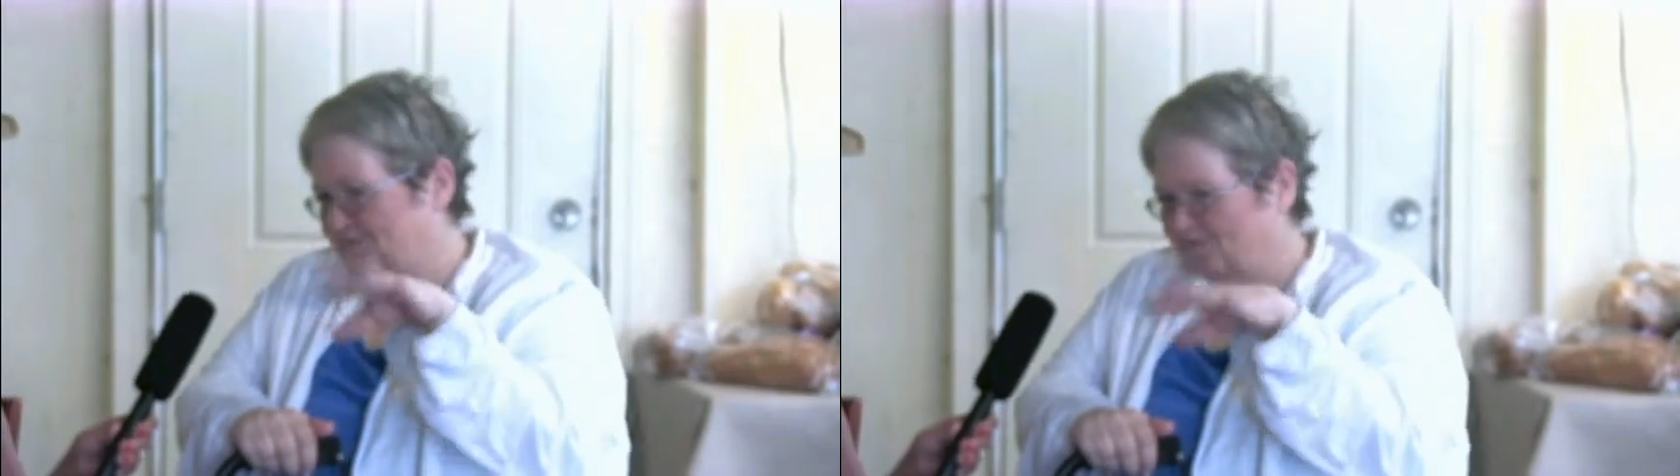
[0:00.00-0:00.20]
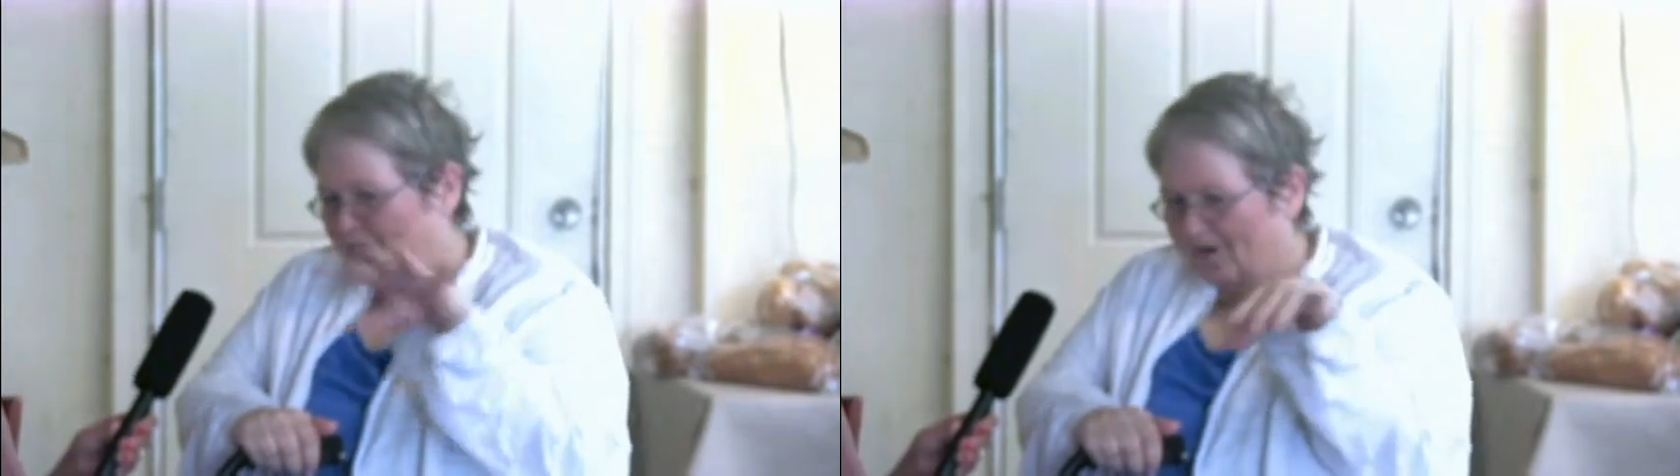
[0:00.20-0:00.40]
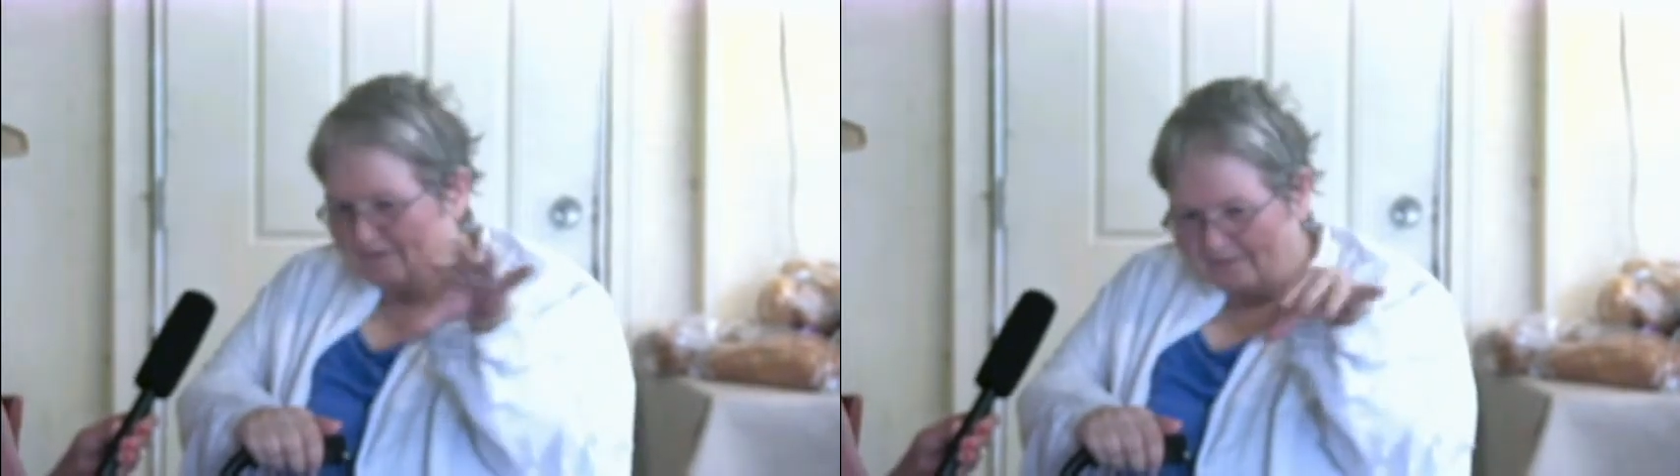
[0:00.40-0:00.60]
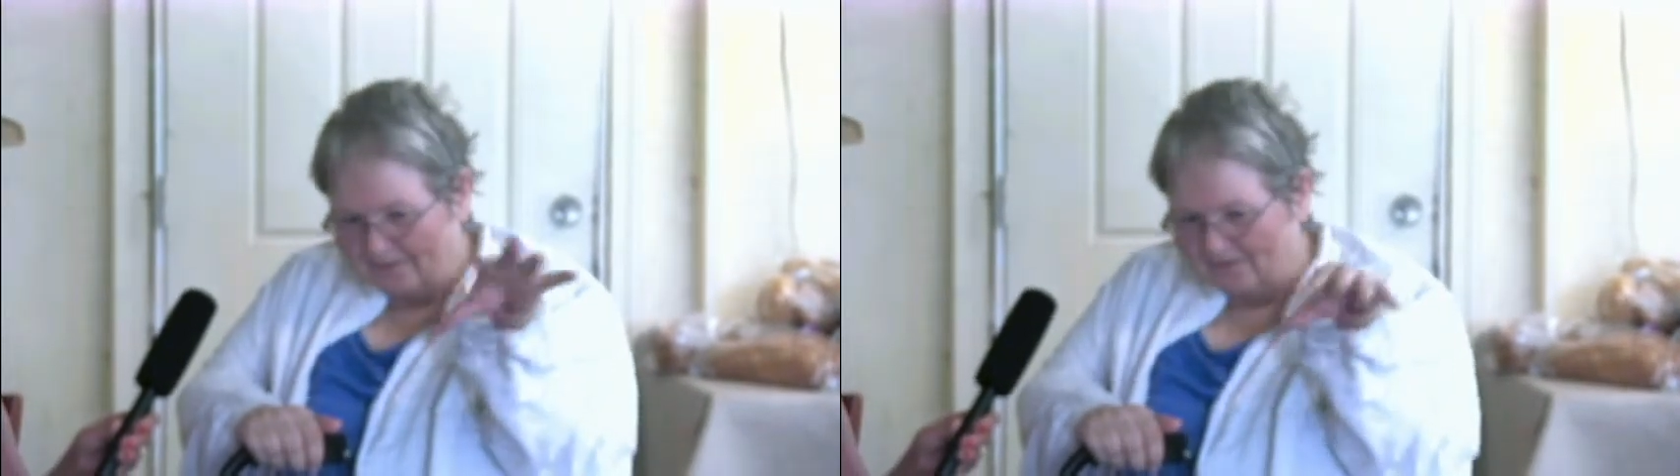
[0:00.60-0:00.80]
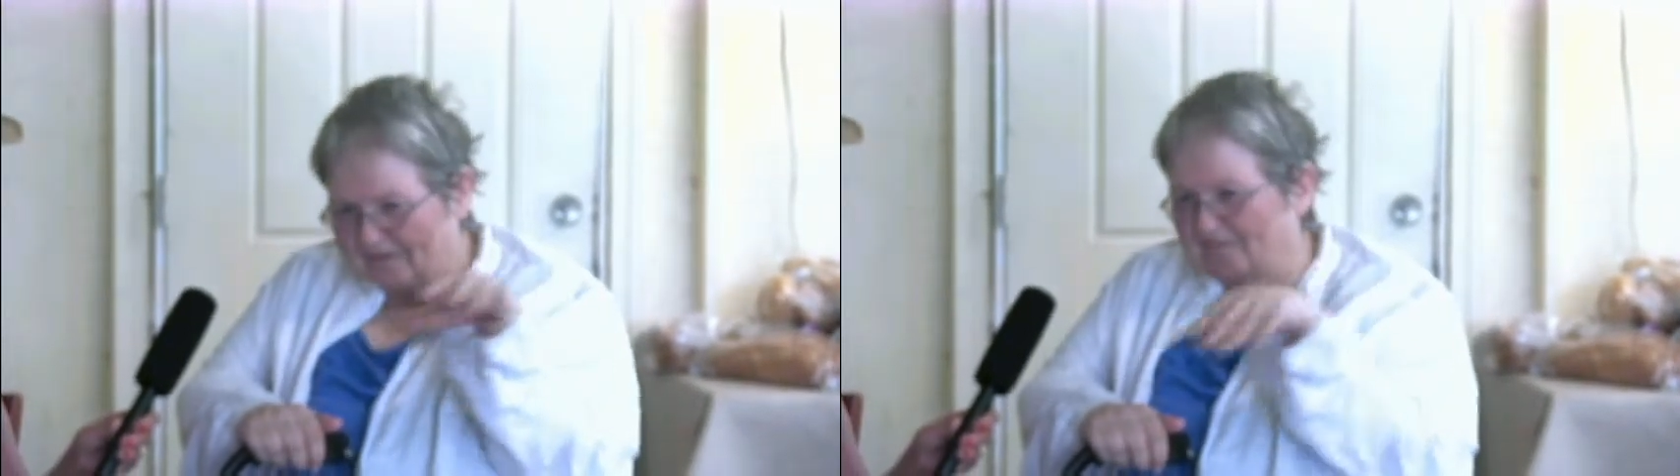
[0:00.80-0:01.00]
wandering
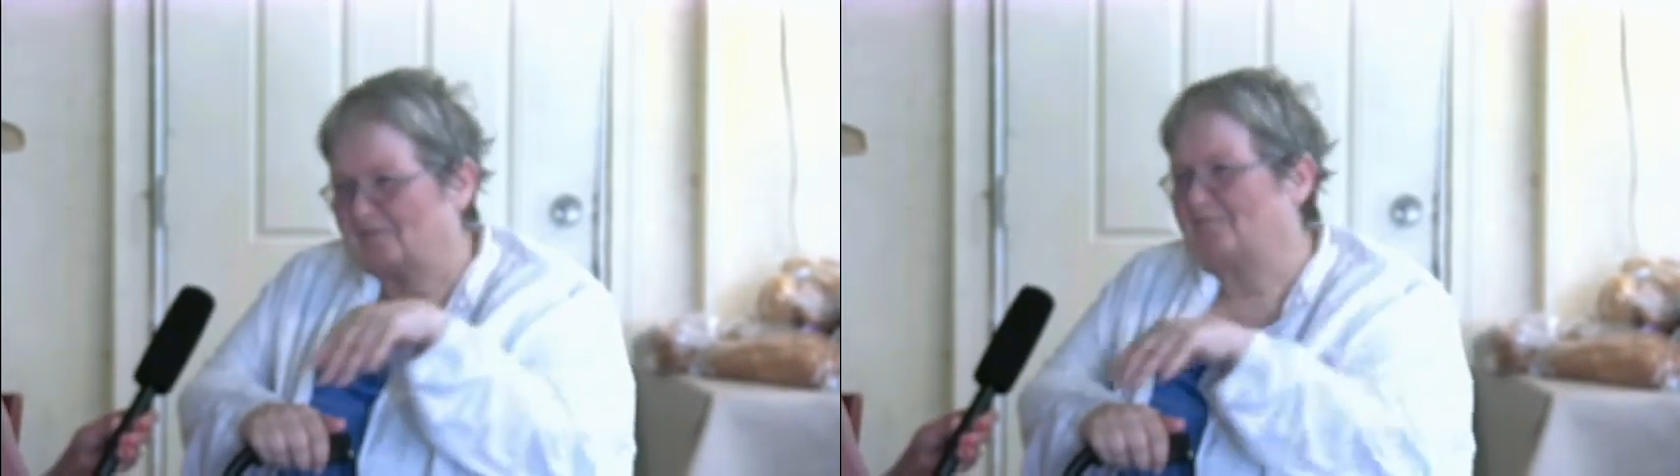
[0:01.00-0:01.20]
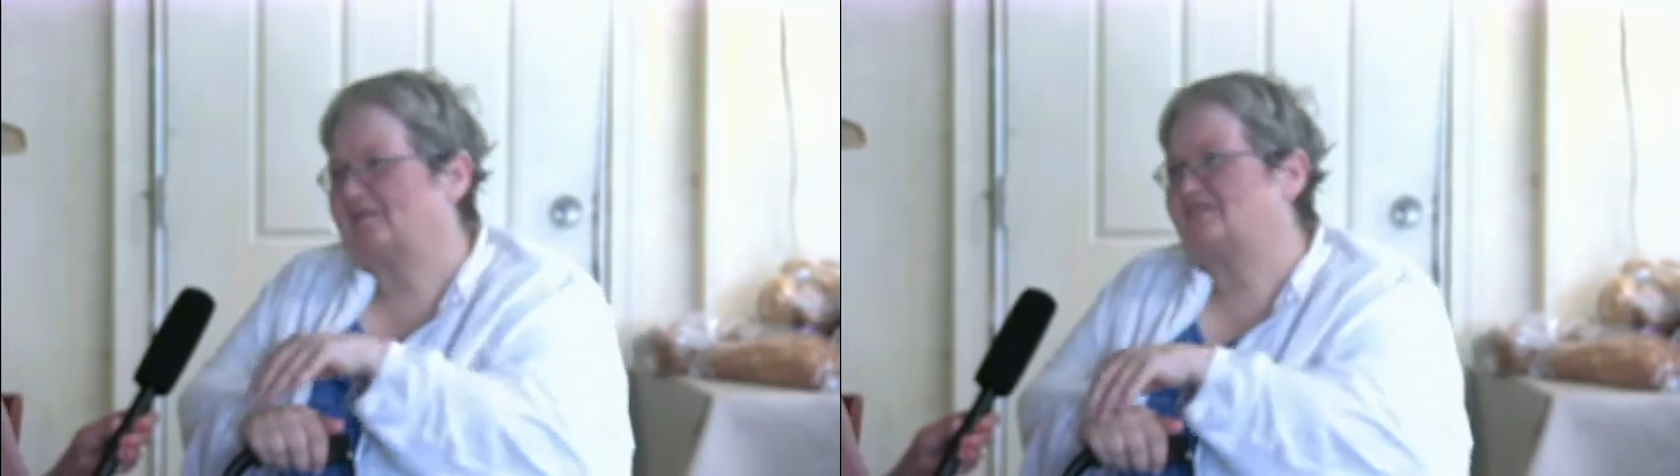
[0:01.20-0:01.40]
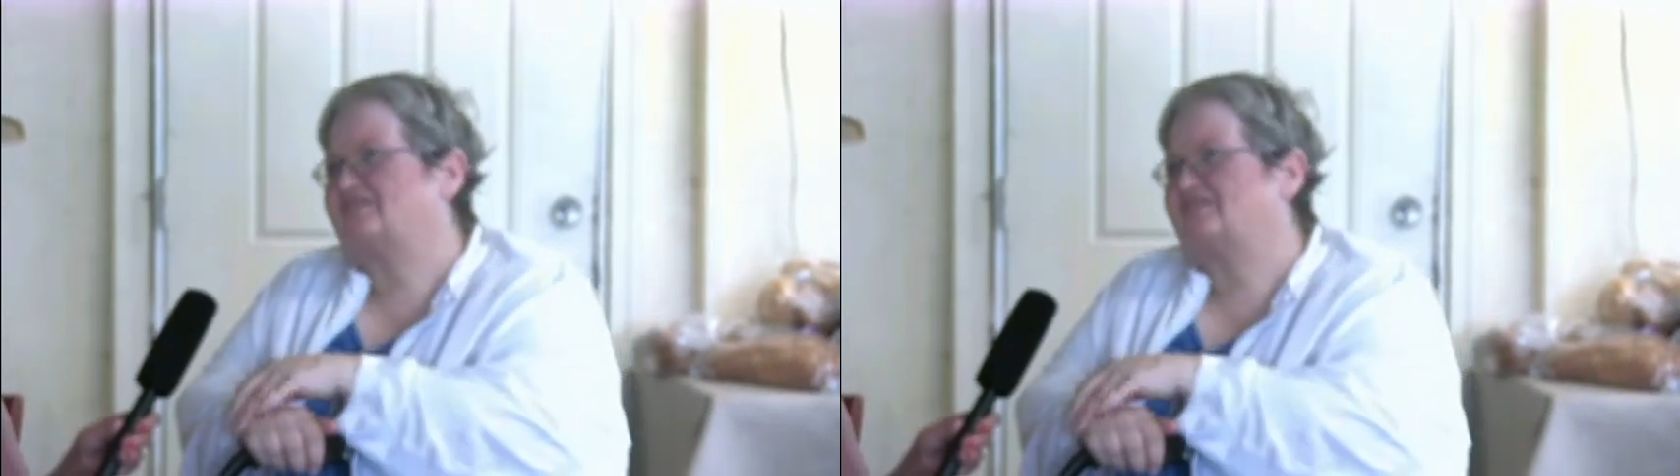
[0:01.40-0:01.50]
looking for a place to